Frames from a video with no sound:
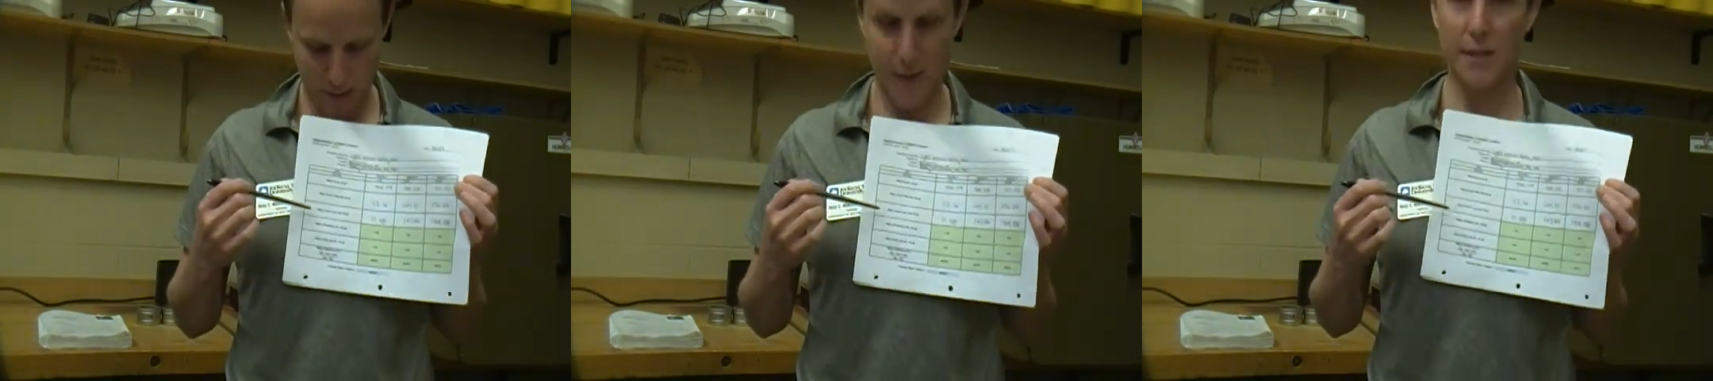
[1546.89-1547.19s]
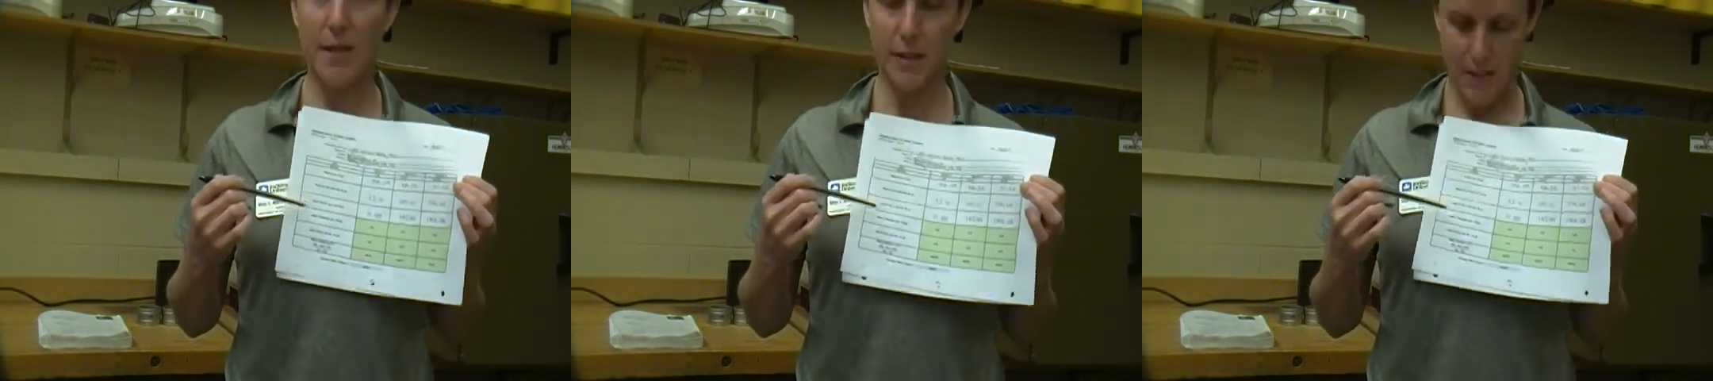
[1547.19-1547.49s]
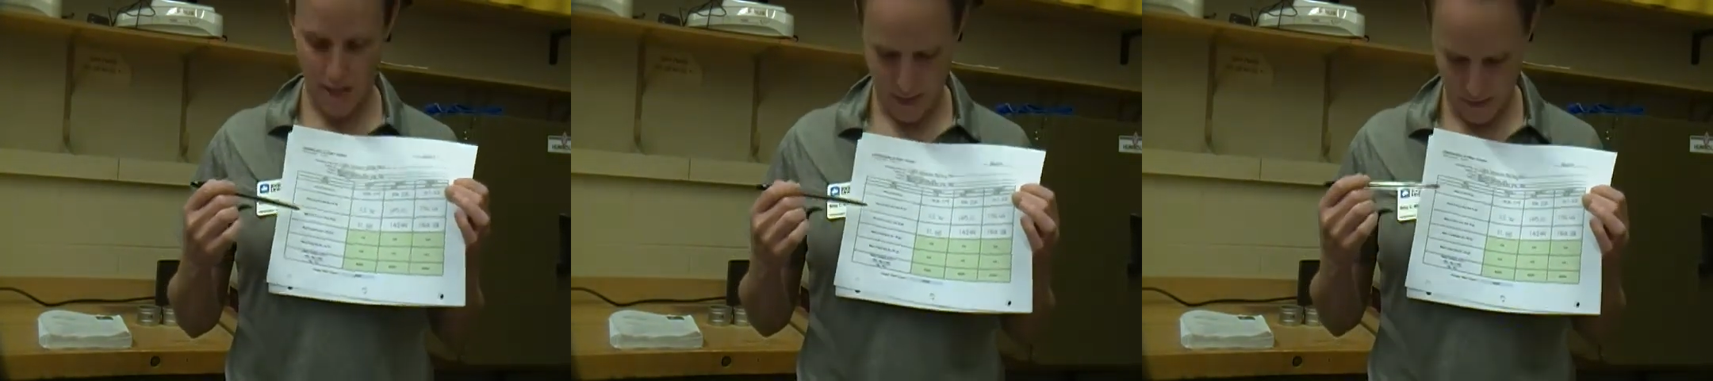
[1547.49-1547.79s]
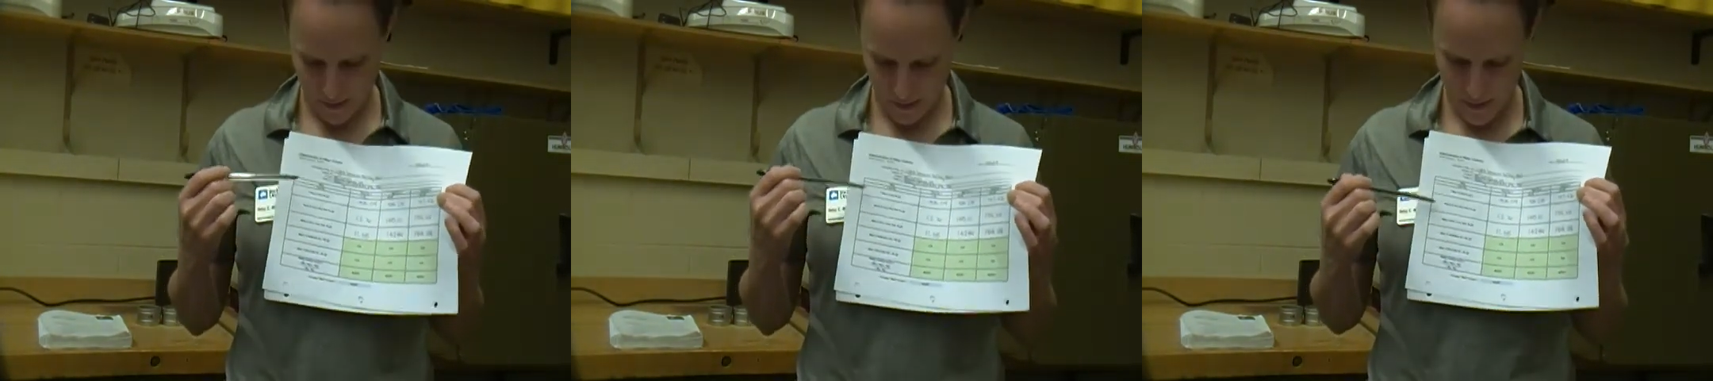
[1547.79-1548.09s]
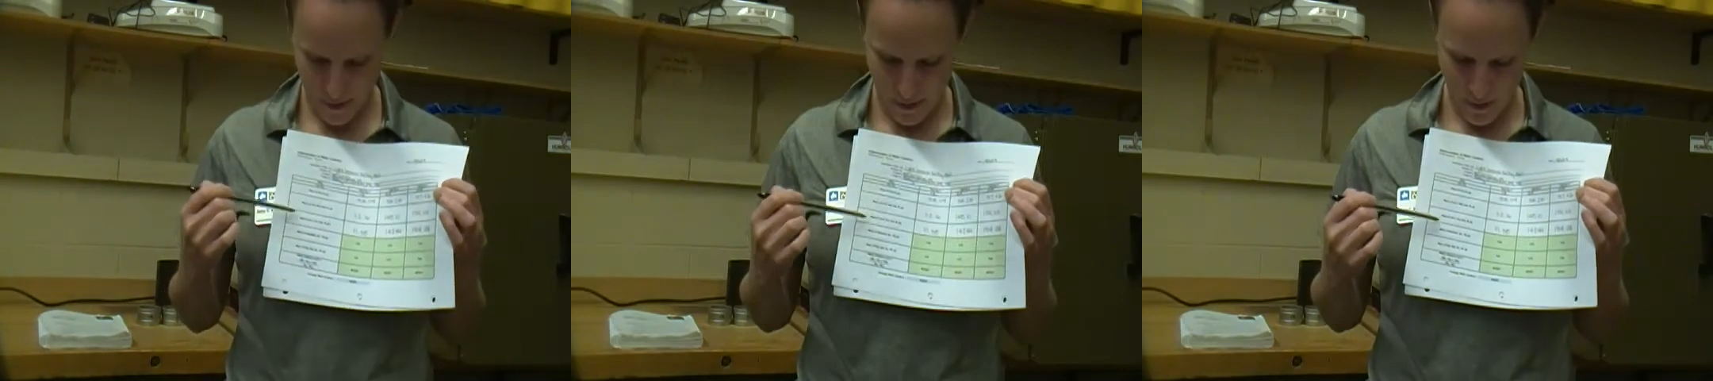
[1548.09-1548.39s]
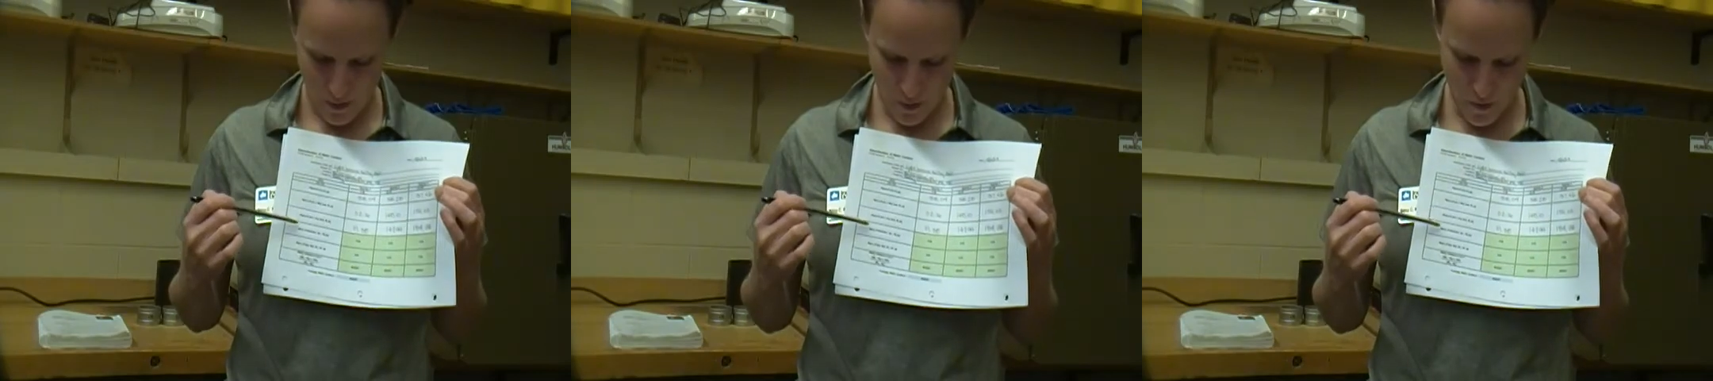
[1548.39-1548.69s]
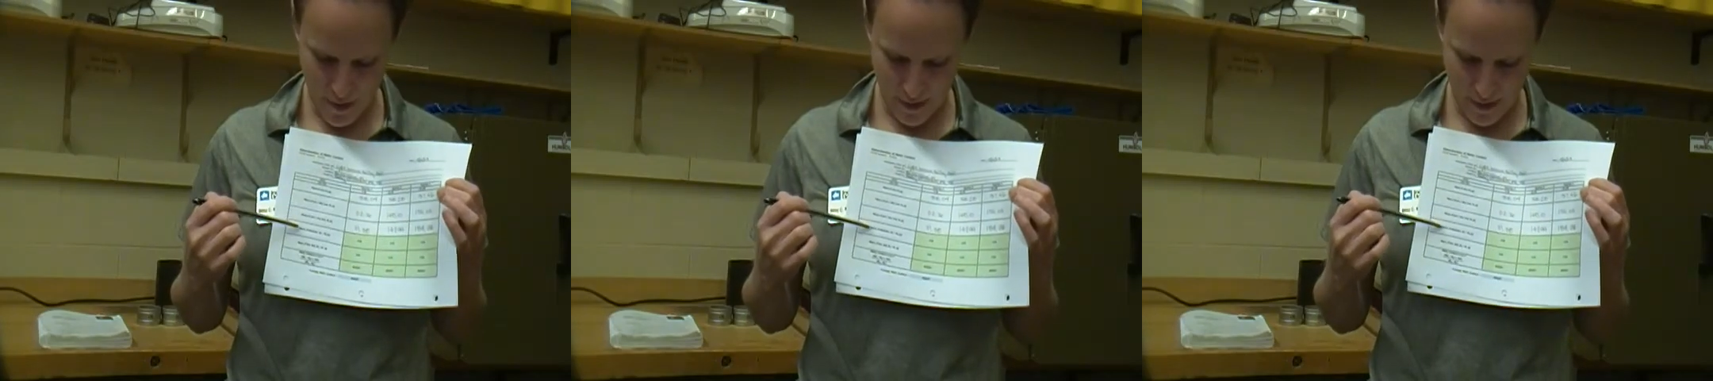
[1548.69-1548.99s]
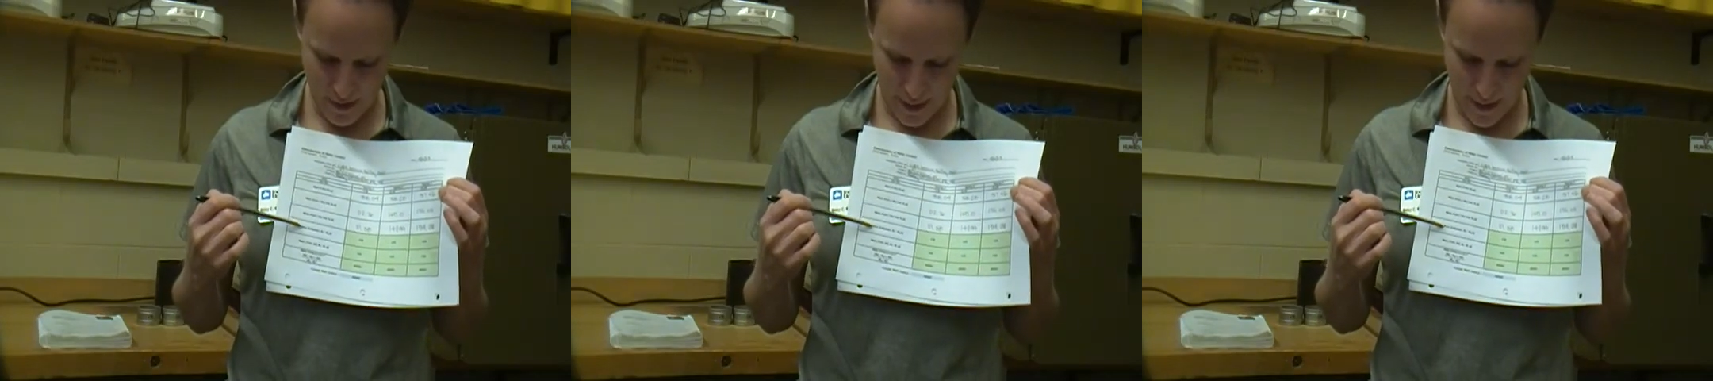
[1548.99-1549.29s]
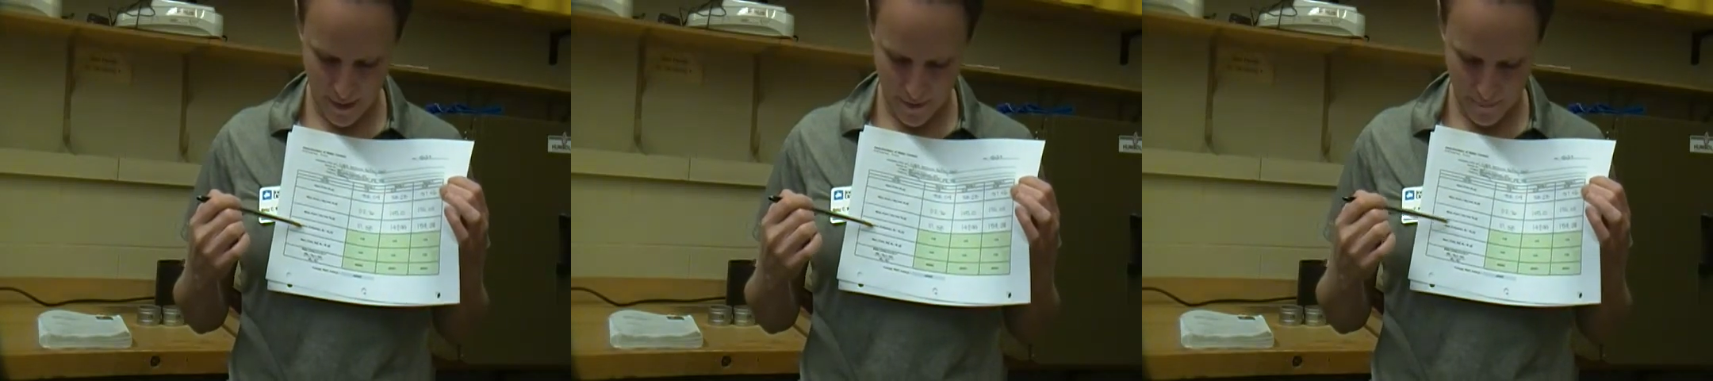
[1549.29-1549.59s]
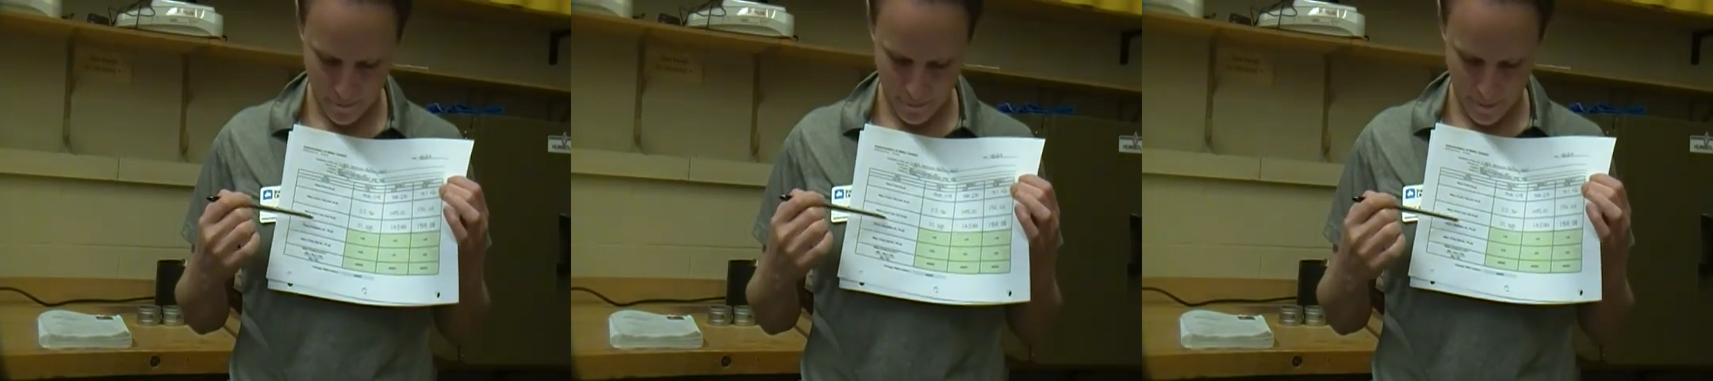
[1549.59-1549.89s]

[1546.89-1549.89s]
In this case, you're going to take